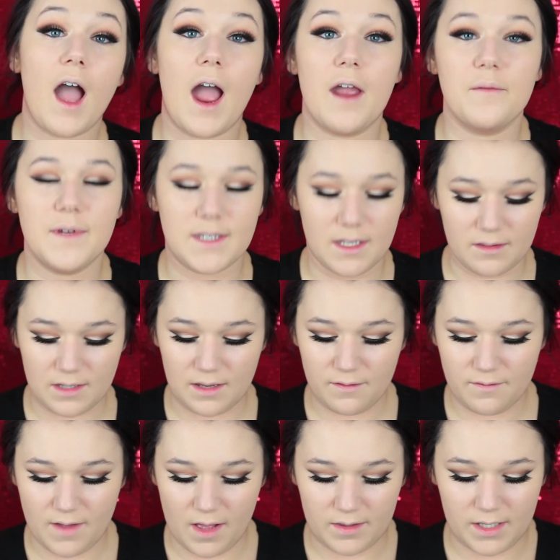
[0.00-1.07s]
I recently
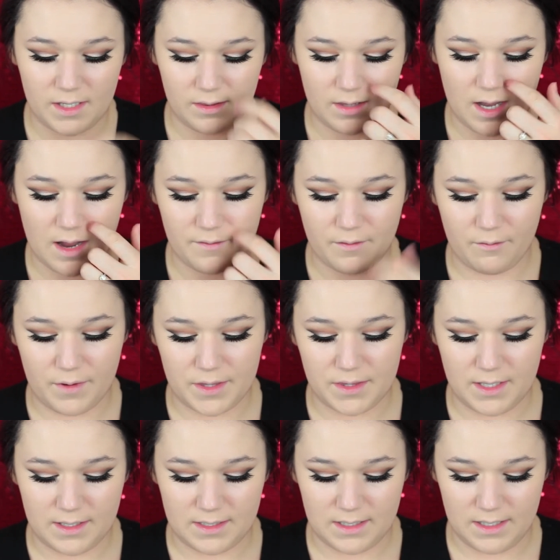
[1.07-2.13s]
fell in love with
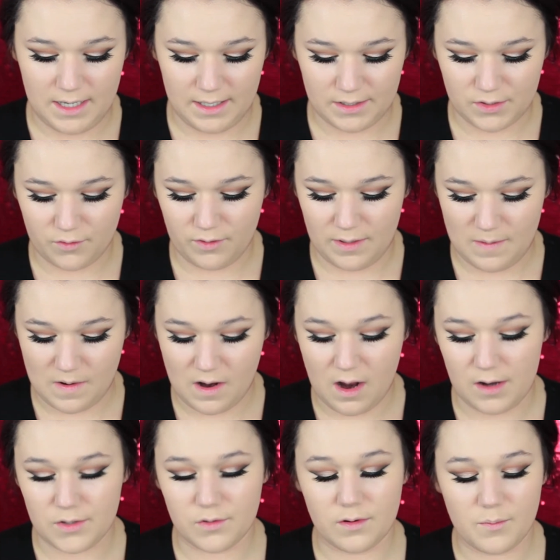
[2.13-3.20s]
this NYX Cream
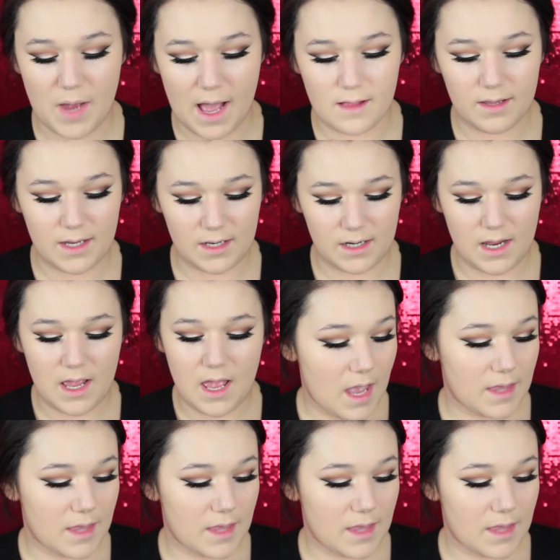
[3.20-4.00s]
Contour Palette.